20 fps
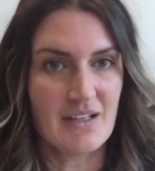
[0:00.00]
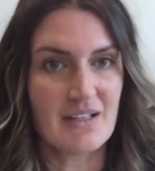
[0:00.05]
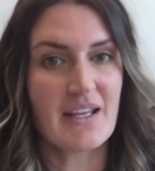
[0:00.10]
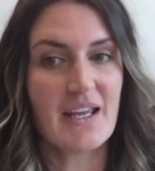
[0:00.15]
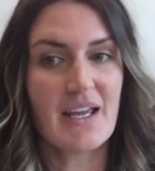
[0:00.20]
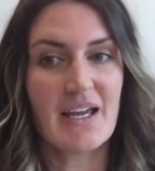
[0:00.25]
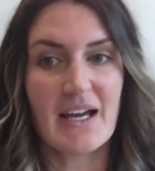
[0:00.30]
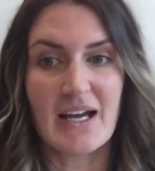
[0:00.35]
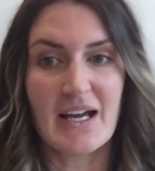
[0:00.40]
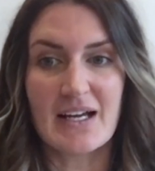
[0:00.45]

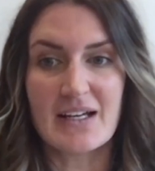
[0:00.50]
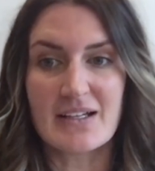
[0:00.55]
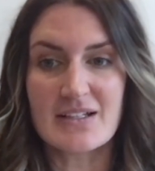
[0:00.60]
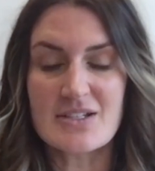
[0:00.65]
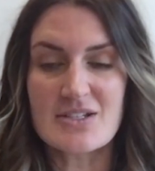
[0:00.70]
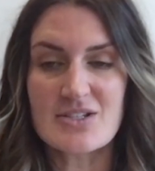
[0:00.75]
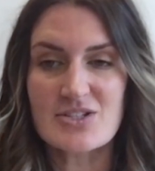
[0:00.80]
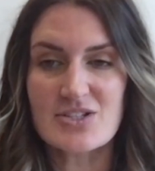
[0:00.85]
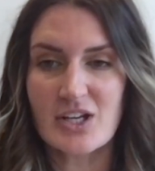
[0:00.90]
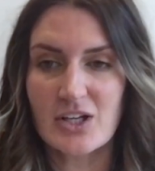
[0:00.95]
Yeah,
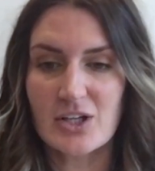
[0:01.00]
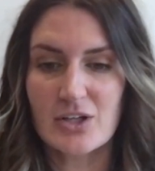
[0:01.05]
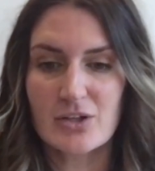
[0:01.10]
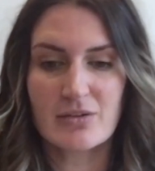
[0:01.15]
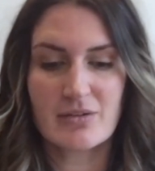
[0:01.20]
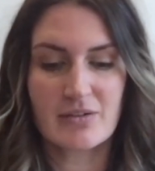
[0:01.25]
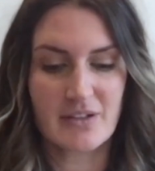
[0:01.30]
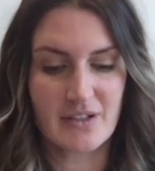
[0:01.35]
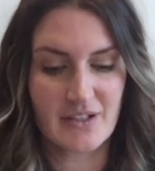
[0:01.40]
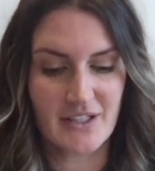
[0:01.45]

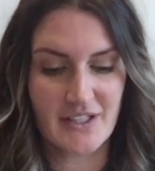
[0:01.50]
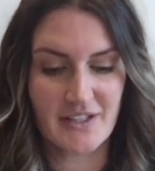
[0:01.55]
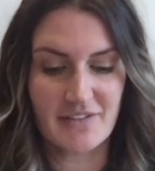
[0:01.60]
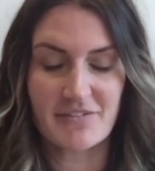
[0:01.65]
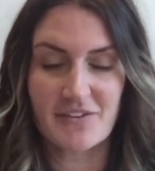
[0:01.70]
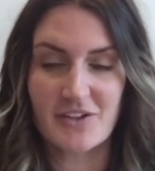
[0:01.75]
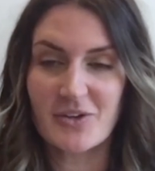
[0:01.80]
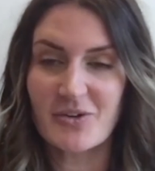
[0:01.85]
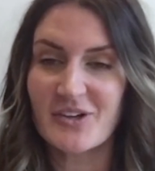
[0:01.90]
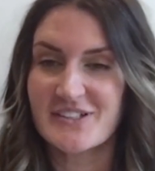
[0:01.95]
so if
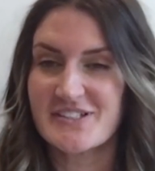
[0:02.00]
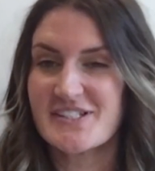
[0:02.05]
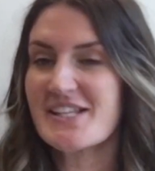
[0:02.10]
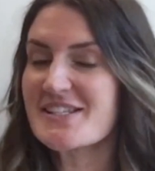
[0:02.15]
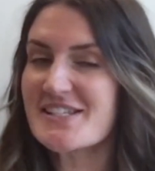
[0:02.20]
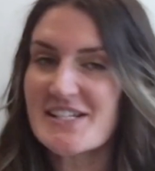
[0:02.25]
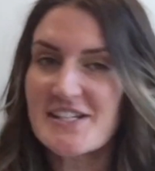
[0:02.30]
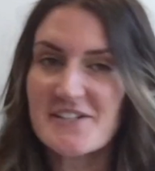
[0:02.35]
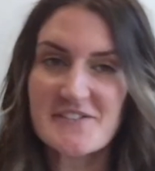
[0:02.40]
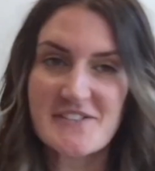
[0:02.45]
you are
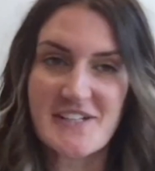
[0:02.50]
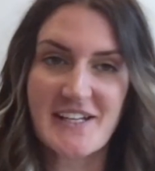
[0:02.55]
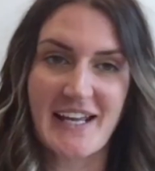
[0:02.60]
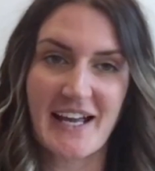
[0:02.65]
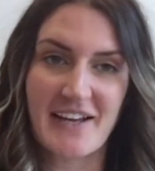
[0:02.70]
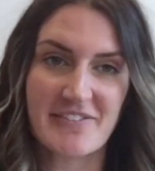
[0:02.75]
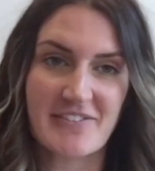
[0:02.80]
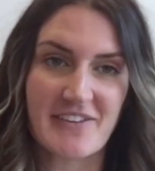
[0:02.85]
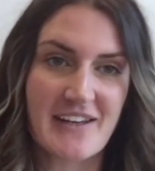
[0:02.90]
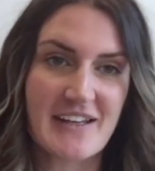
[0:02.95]
sensitive to
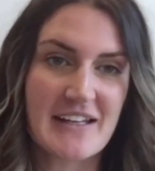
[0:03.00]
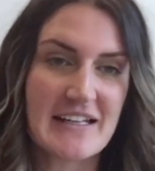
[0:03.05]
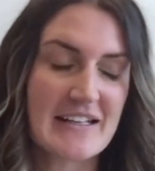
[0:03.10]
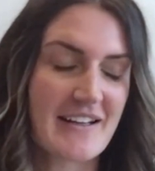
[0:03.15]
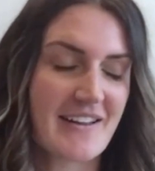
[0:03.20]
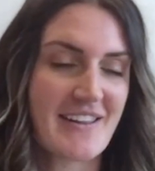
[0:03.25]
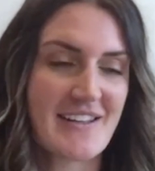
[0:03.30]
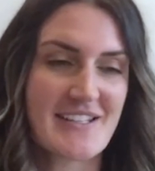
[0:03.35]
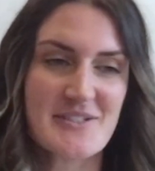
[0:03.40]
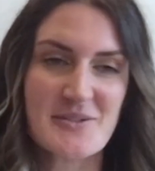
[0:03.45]

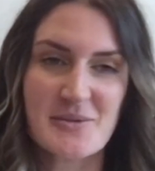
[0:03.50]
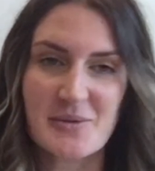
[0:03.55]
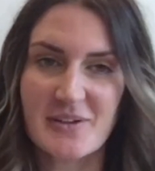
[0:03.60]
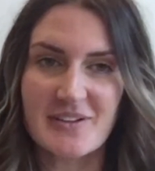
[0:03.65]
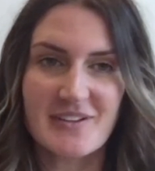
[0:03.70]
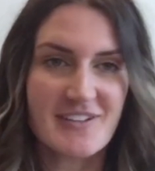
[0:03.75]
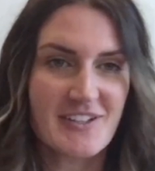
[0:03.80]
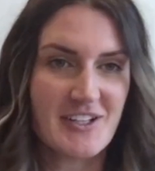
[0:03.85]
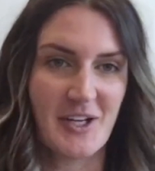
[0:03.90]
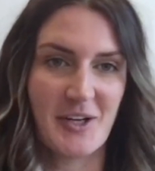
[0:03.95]
caffeine, this
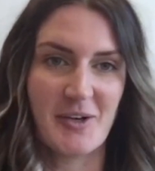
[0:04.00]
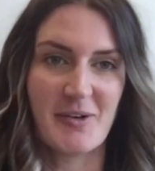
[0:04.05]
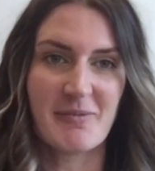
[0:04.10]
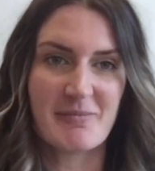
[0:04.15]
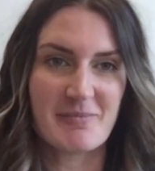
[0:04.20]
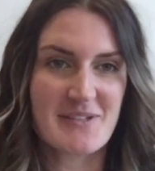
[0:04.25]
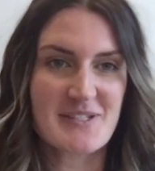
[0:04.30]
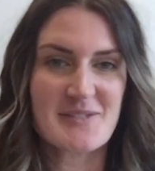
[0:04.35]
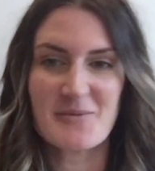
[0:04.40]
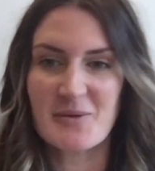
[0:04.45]
one, you know,
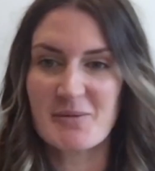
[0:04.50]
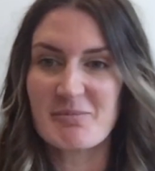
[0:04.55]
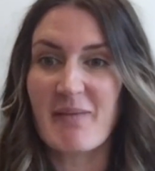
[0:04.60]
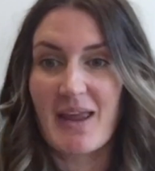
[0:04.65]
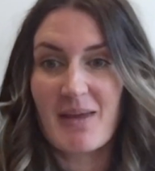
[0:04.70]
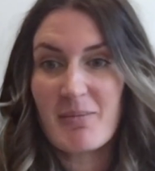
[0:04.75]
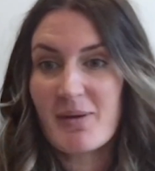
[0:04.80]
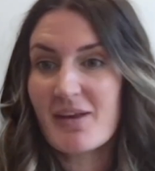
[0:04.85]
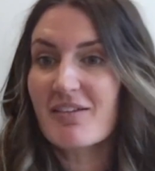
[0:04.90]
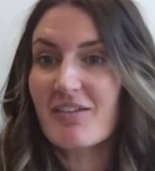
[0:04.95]
this one may
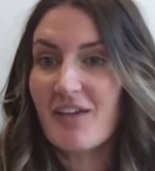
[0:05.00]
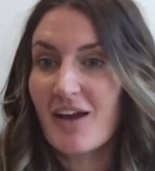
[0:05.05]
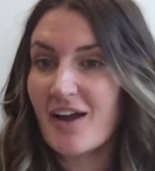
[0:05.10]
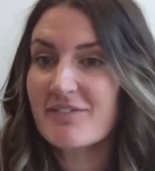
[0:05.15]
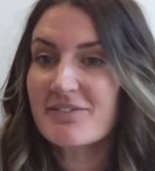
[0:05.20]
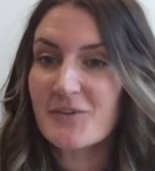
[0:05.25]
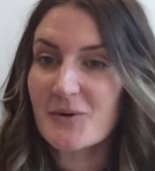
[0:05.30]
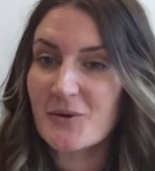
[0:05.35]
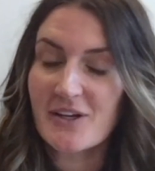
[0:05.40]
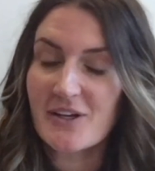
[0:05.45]
be a
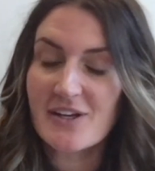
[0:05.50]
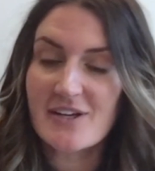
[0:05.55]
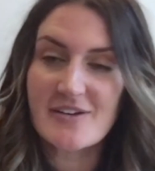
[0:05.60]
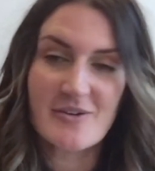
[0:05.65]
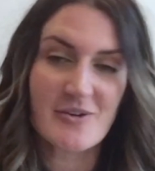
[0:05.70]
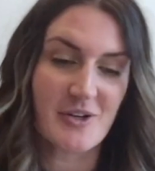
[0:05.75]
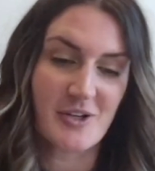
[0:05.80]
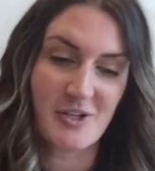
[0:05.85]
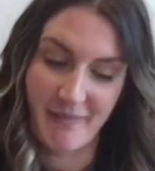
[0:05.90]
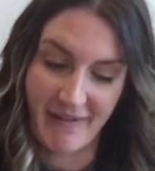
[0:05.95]
lot for you,
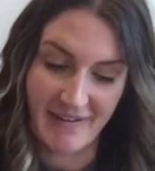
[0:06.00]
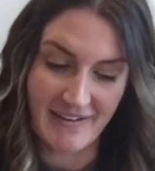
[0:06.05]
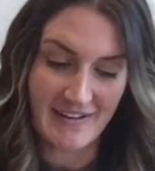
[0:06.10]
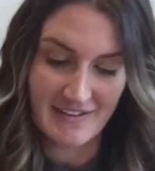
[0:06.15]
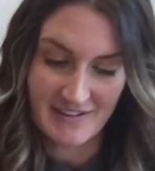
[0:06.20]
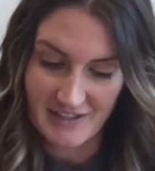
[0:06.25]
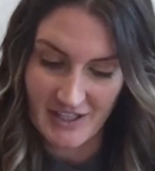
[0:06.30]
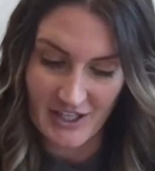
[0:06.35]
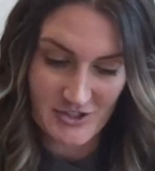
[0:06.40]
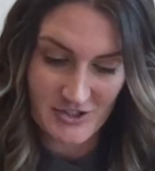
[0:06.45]
or you might need
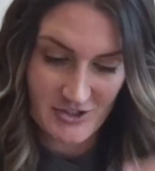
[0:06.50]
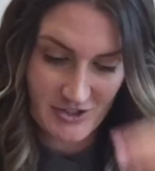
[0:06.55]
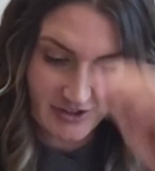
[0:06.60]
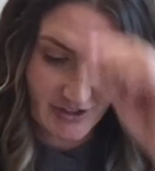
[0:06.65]
to cut your